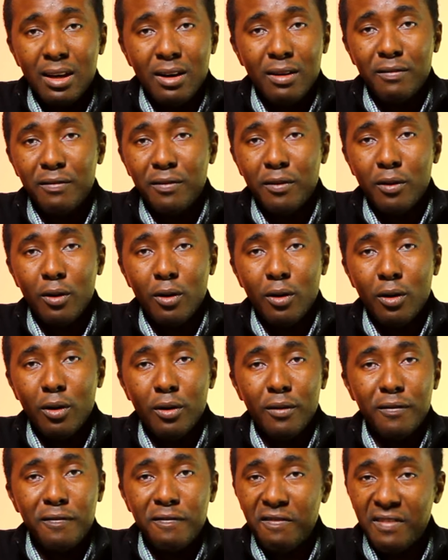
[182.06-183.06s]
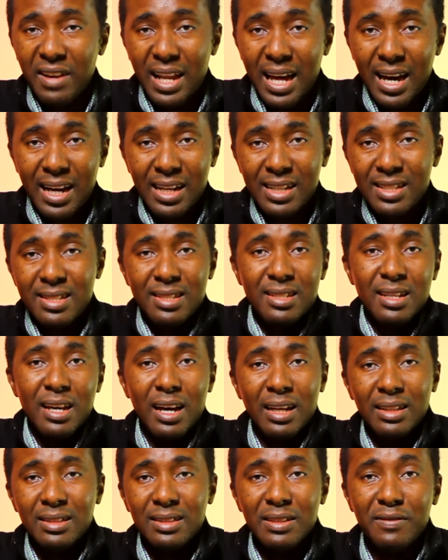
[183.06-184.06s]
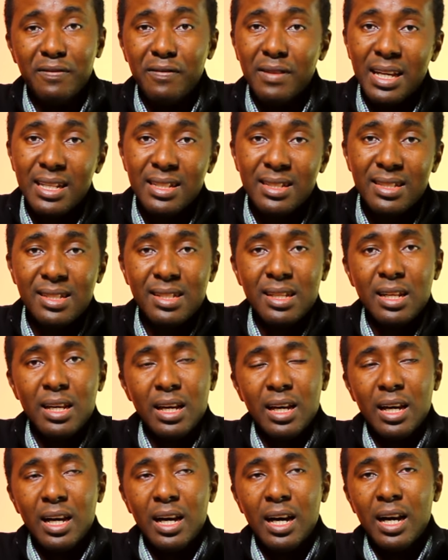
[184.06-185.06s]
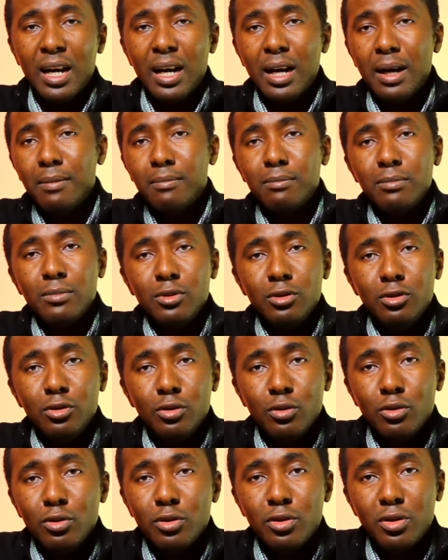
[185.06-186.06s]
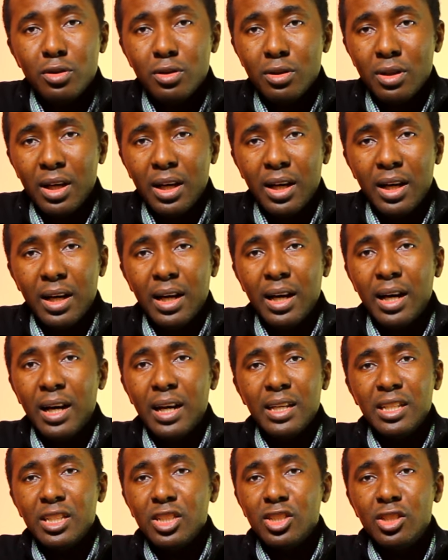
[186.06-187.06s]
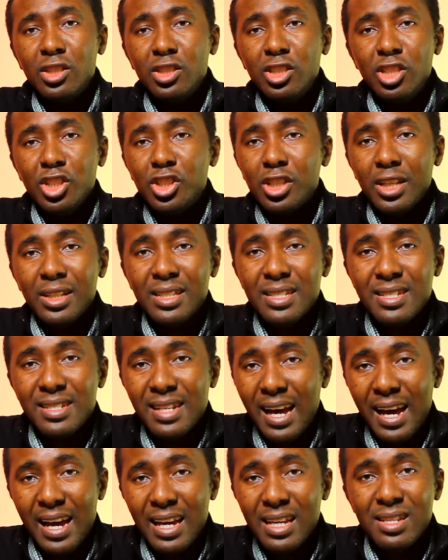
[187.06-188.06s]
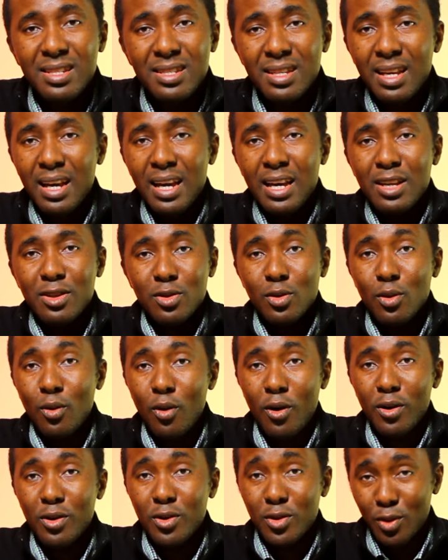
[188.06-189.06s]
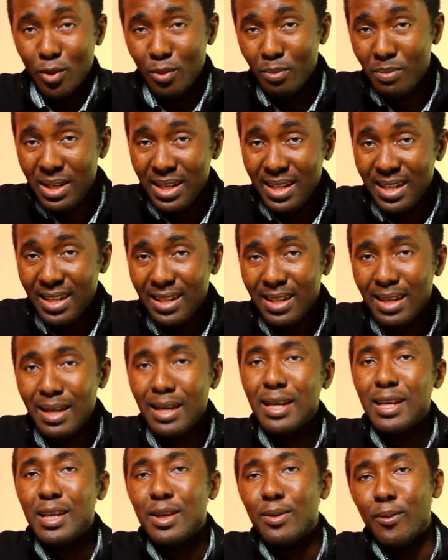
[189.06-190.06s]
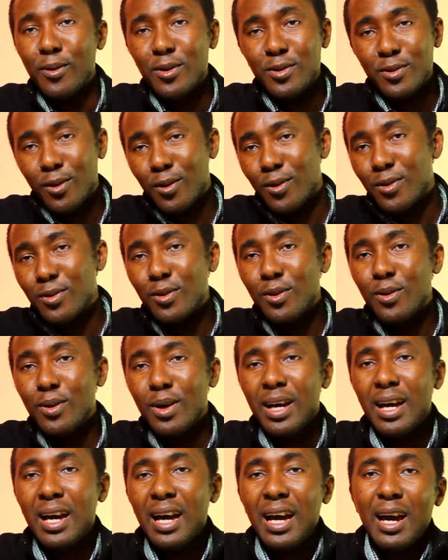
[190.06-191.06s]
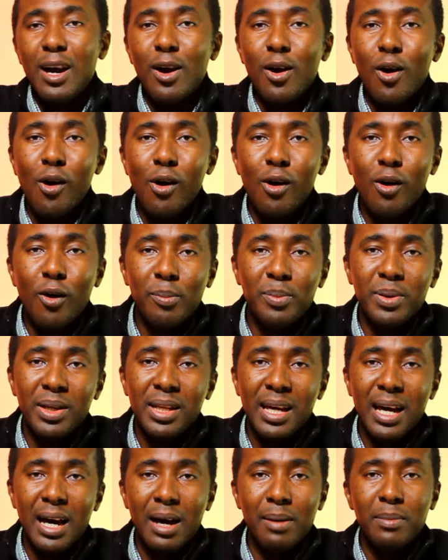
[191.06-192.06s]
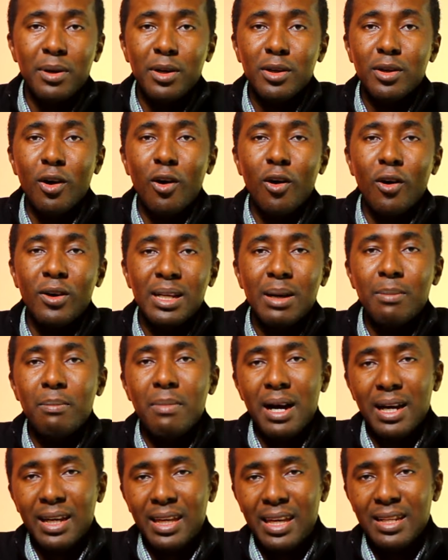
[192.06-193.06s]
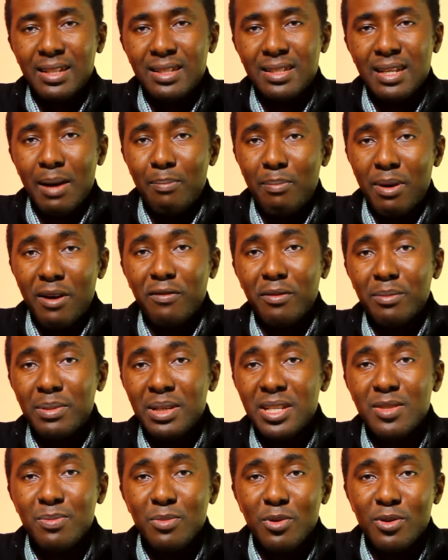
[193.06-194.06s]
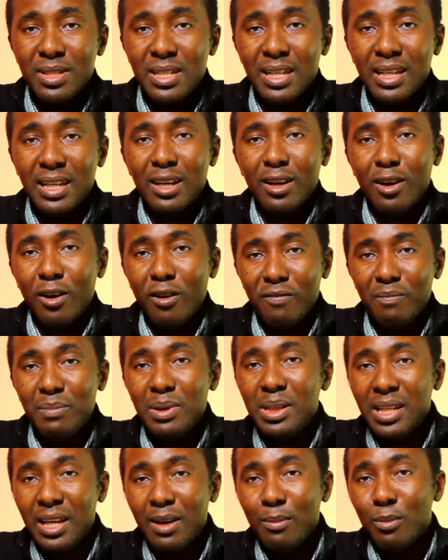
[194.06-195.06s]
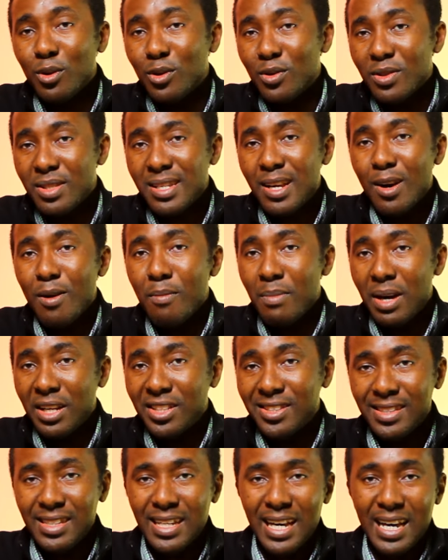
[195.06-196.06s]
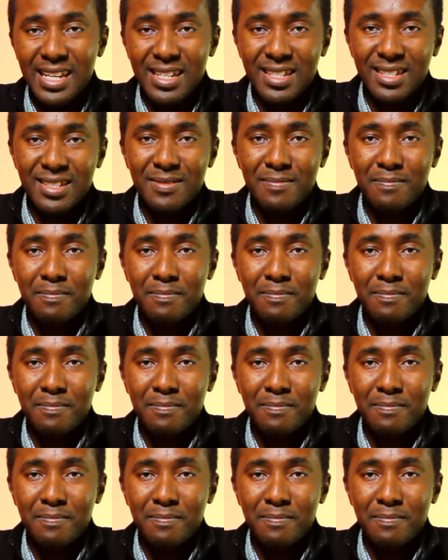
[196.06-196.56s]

for flags at events, um, use uh, uh, in t-shirt designs and so on. So meaning he was also uh, opening up other markets apart from his music of being able to sell merchandise.